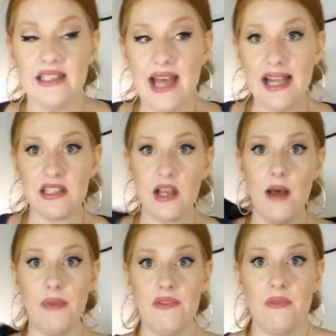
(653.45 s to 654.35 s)
That's
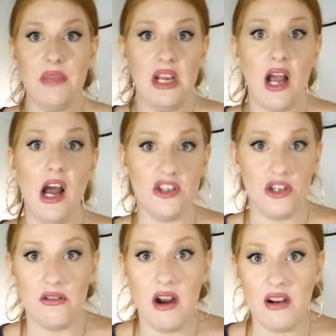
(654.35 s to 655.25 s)
coming from the
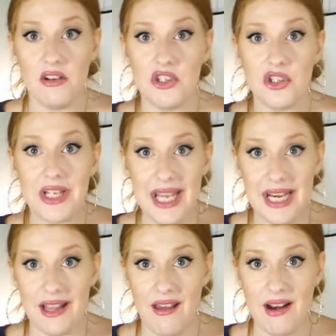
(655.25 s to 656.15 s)
Akashic records. You're
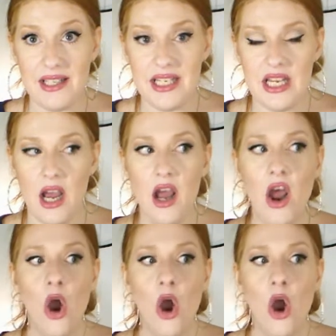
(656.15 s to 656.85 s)
getting that idea.